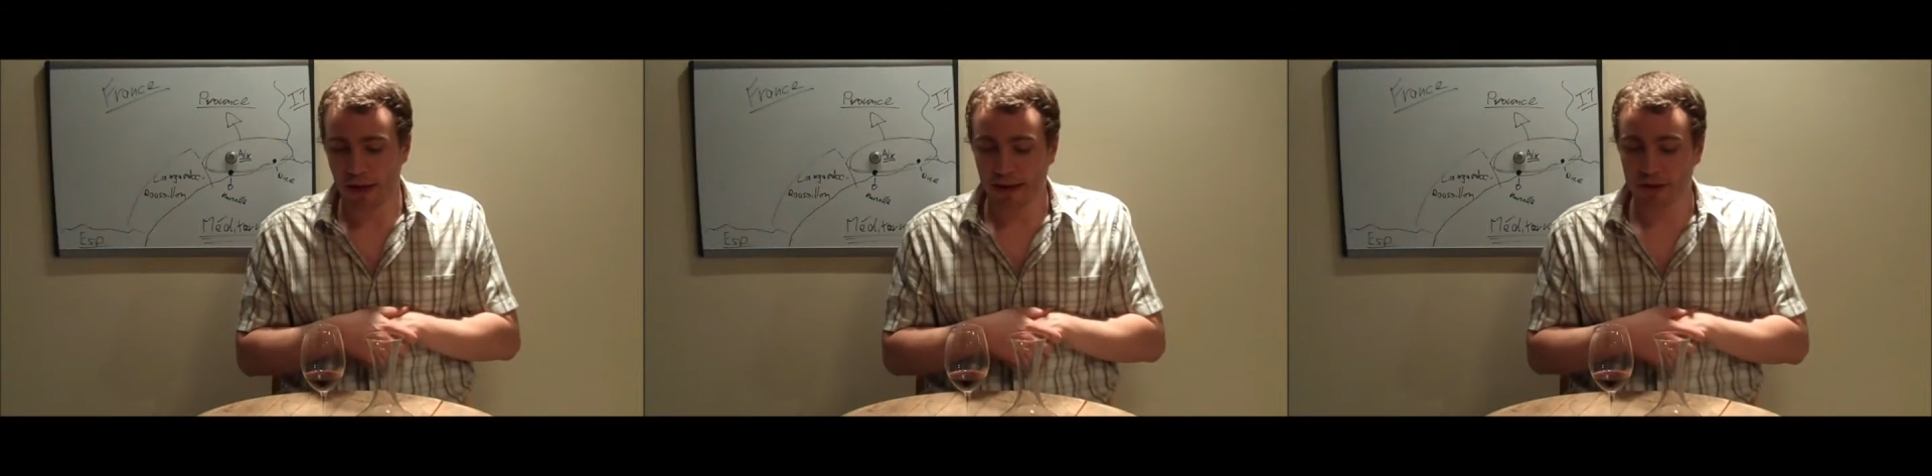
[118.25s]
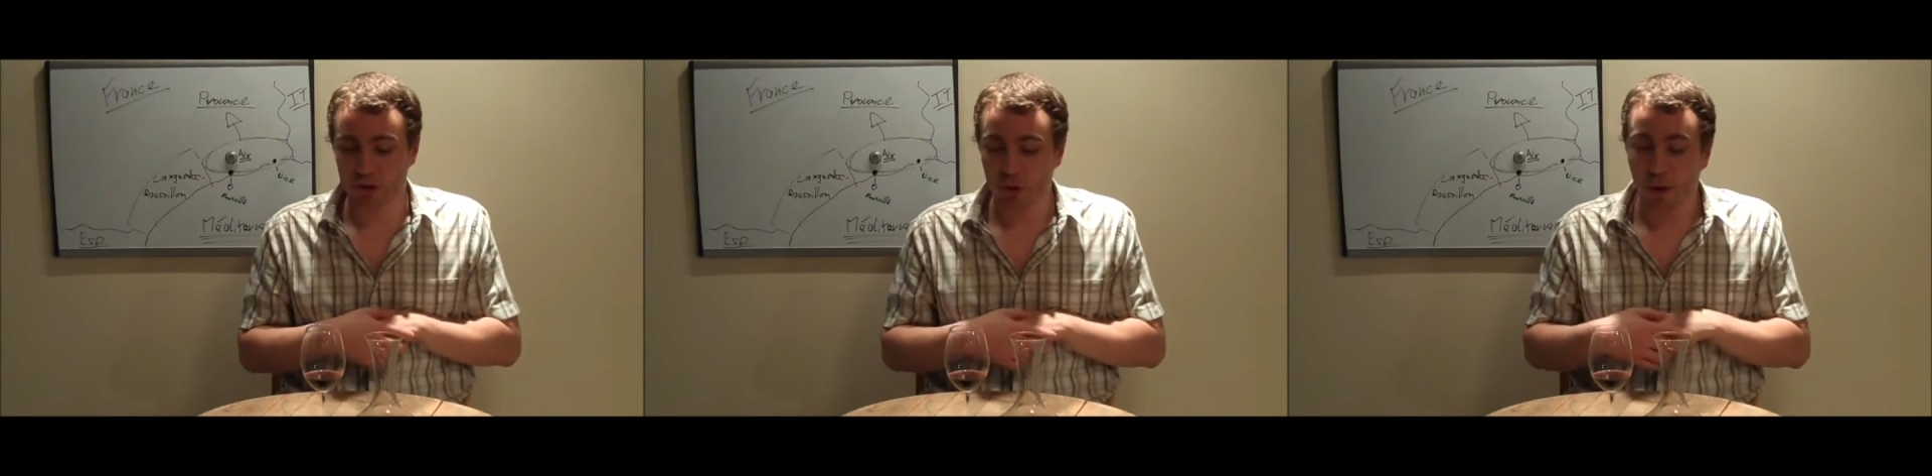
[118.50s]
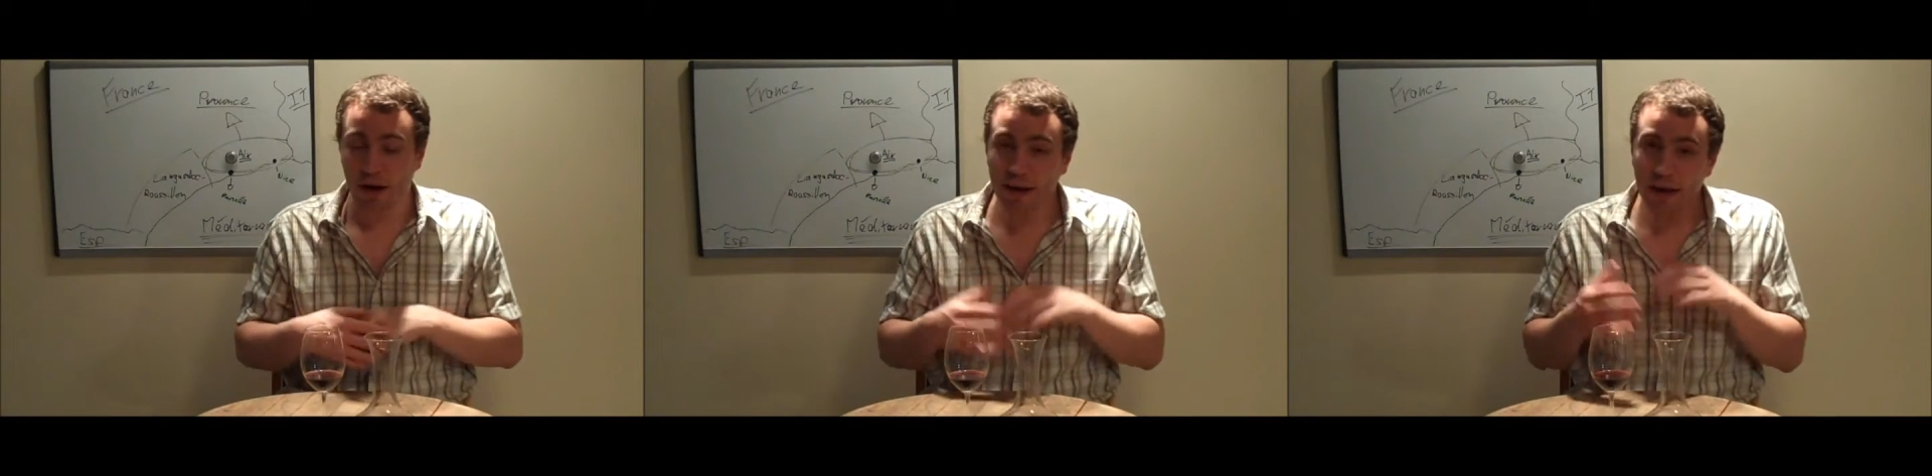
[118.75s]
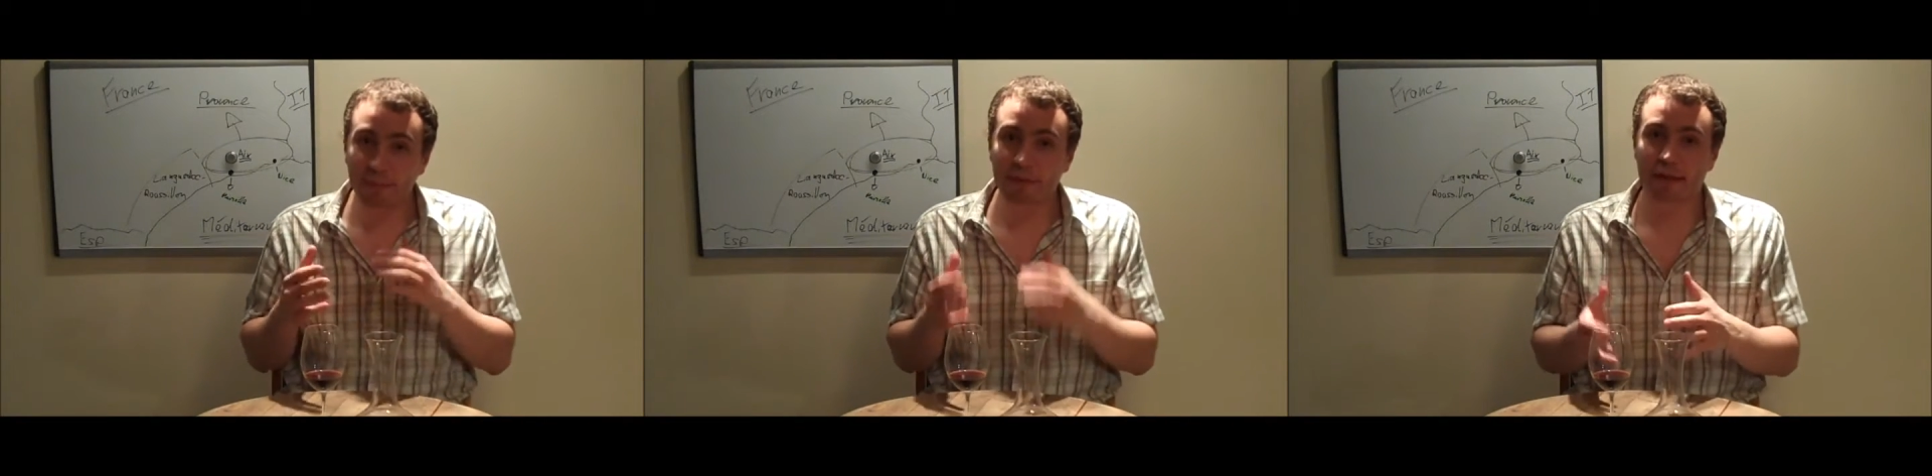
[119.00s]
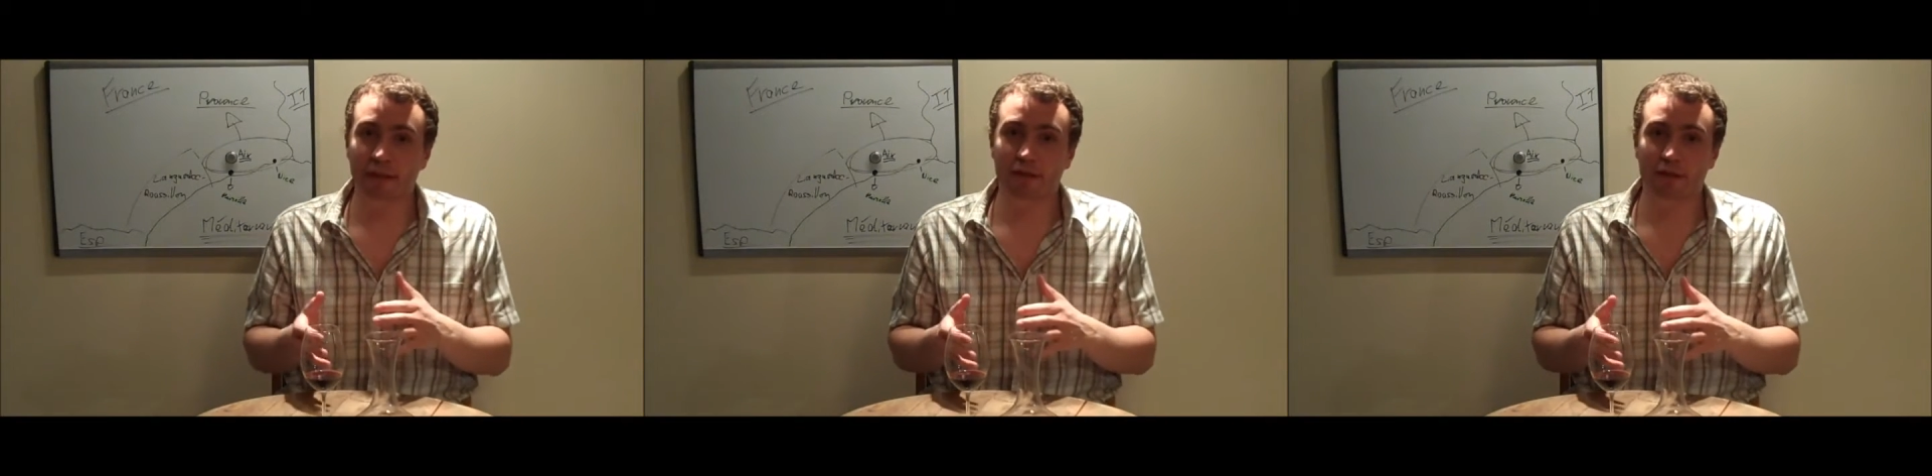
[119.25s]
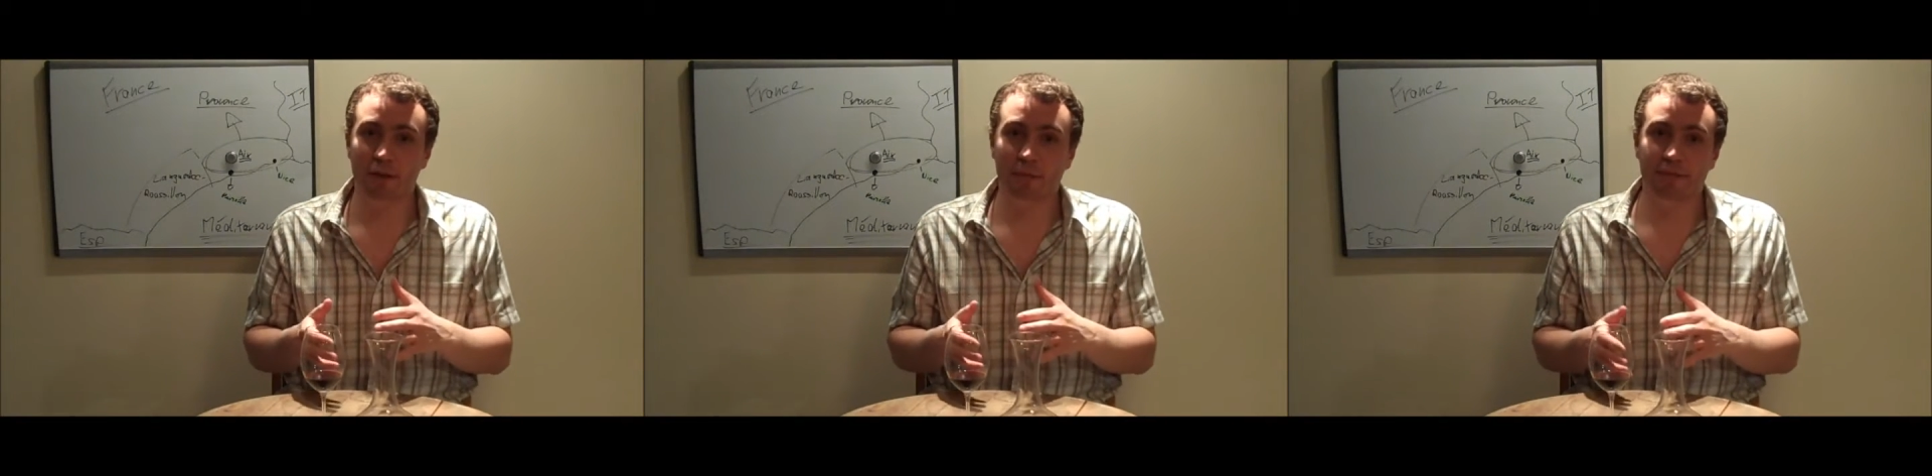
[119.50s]
And so I am getting
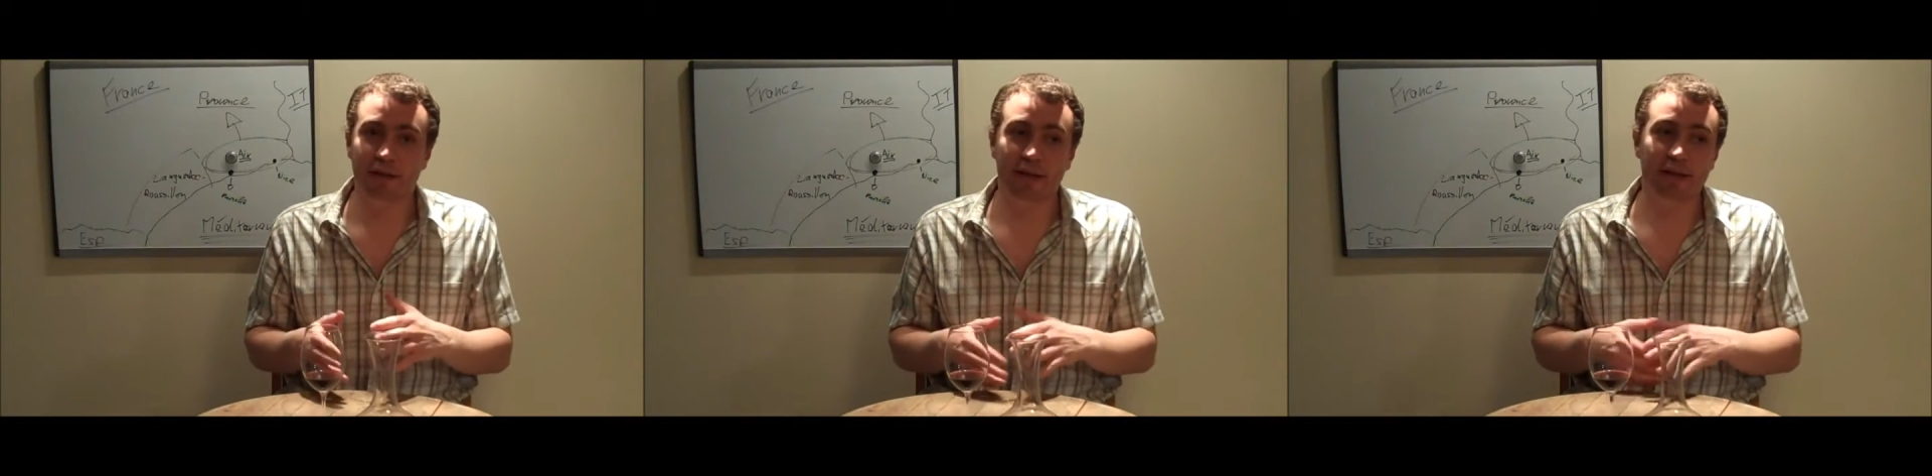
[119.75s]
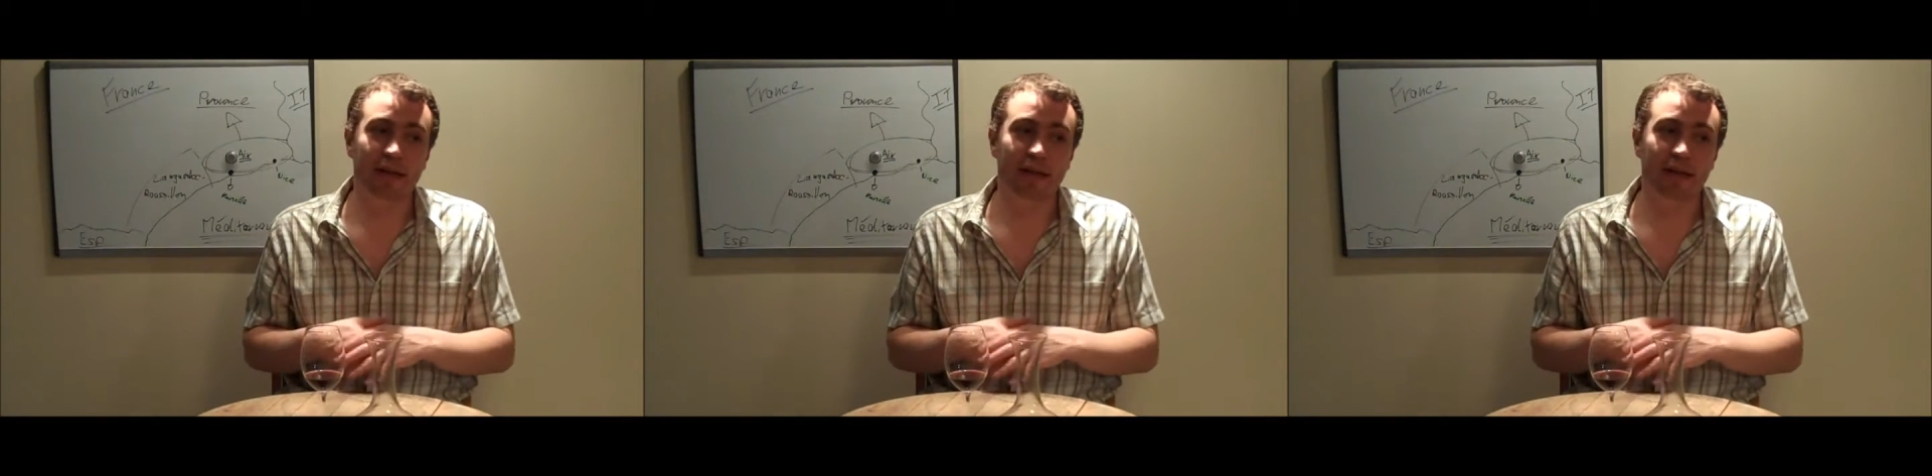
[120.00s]
some of that,